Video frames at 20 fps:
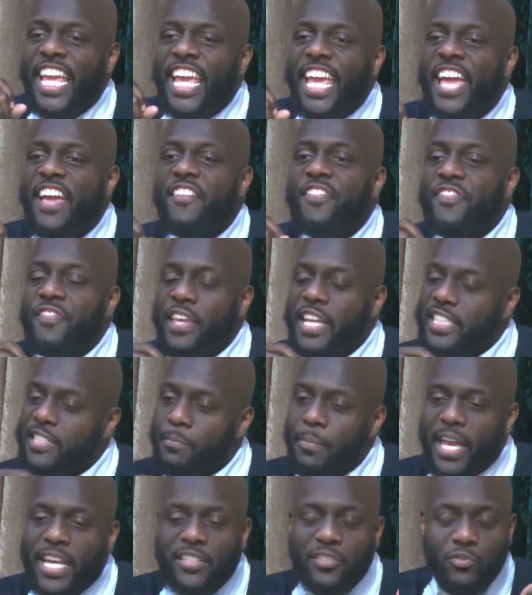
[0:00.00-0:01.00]
If it's
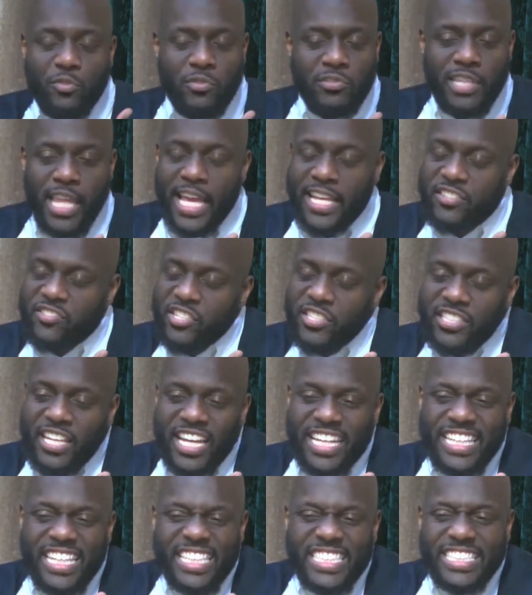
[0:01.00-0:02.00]
based on like
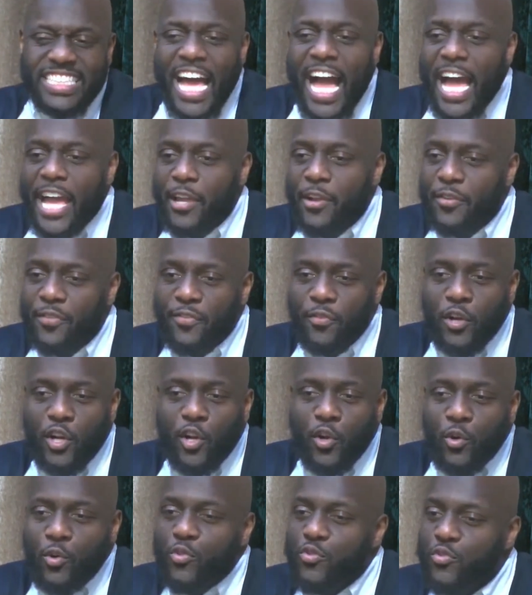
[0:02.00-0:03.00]
just a desire for
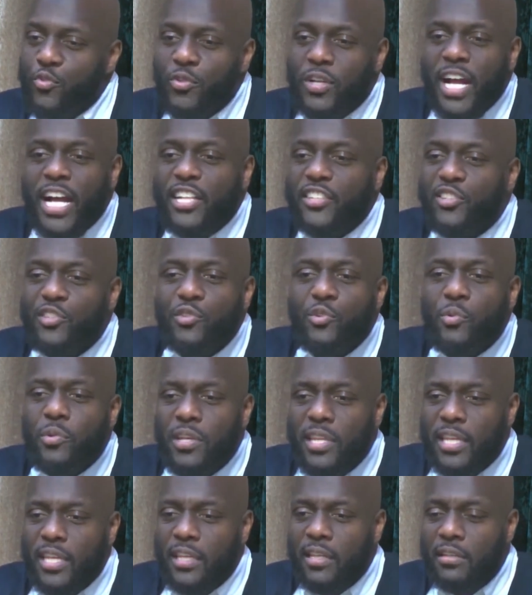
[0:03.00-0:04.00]
cultural
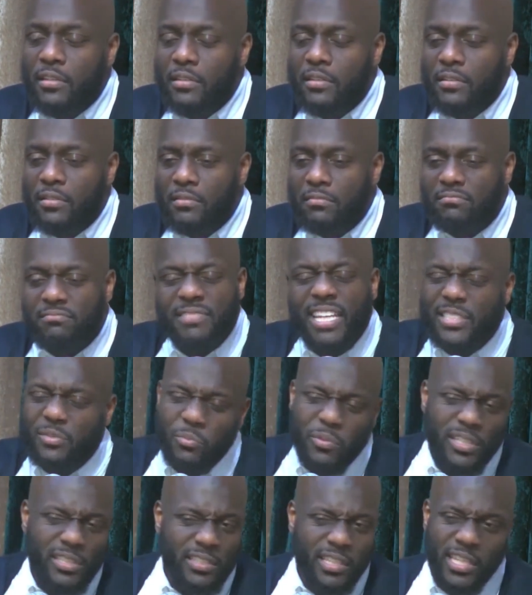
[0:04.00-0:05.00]
continuity, that's
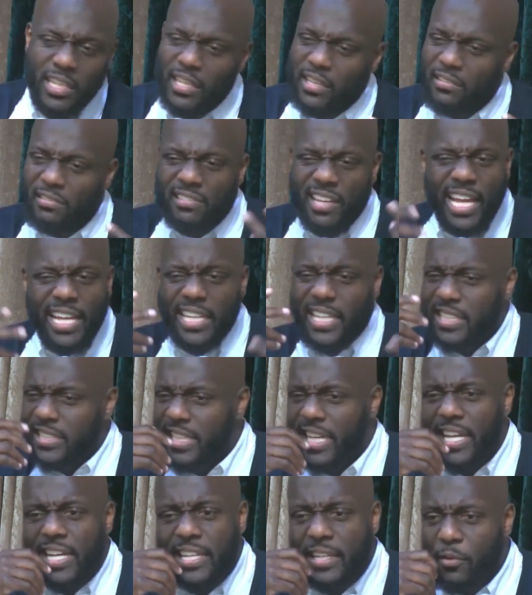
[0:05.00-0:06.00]
one thing. I get
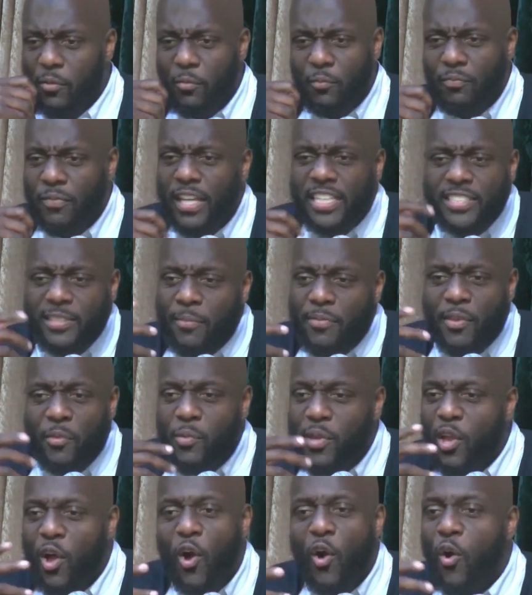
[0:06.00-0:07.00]
that. That's something
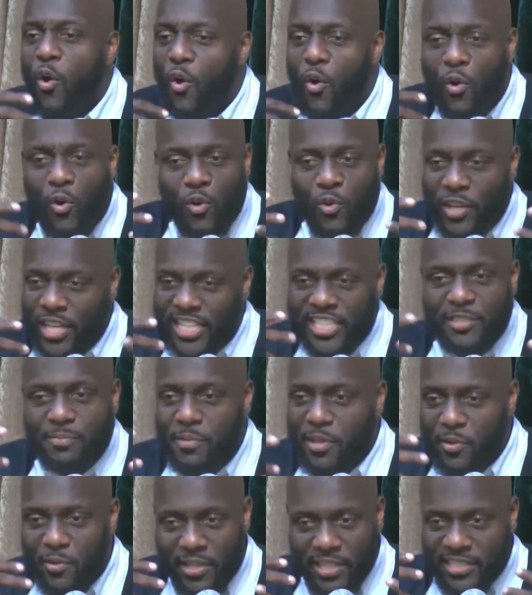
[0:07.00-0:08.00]
we all
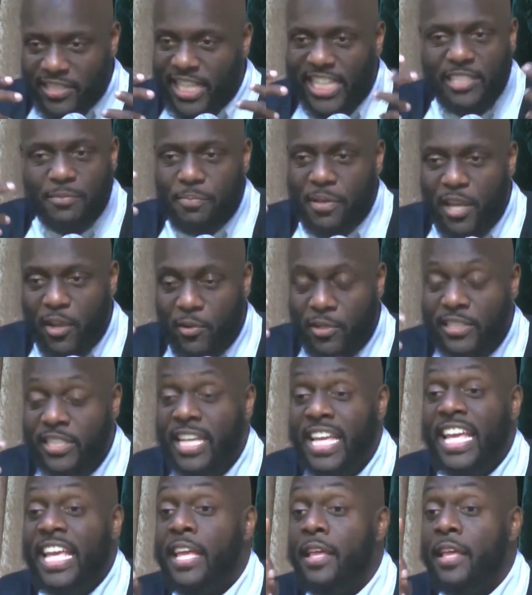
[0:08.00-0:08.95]
experience as parents.